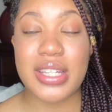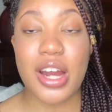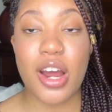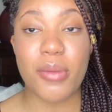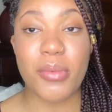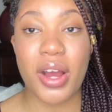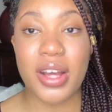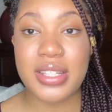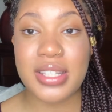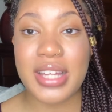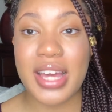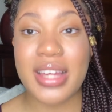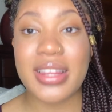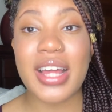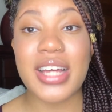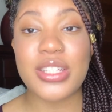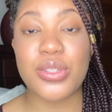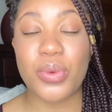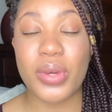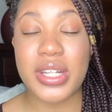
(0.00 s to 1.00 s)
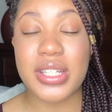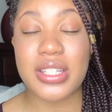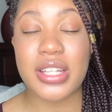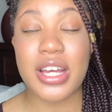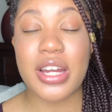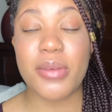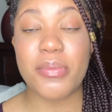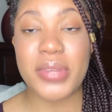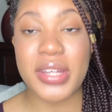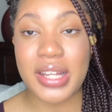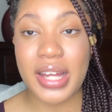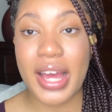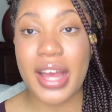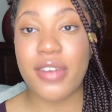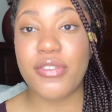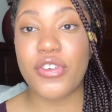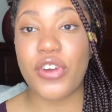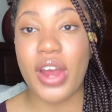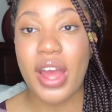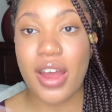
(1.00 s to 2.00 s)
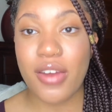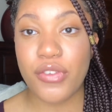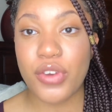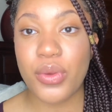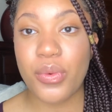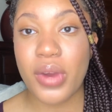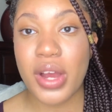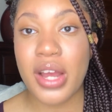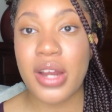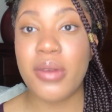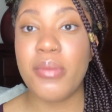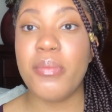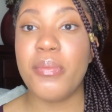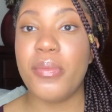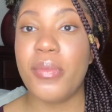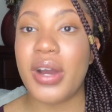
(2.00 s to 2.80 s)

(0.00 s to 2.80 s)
Now, I'm not saying that's what it's gonna be like for everyone,